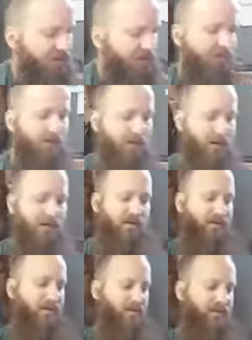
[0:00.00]

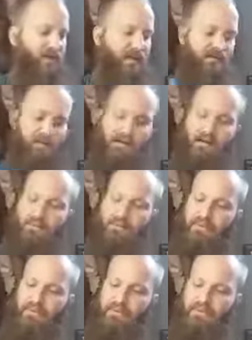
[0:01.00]
We have a
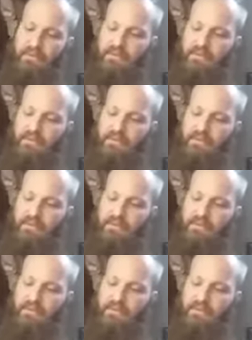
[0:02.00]
couple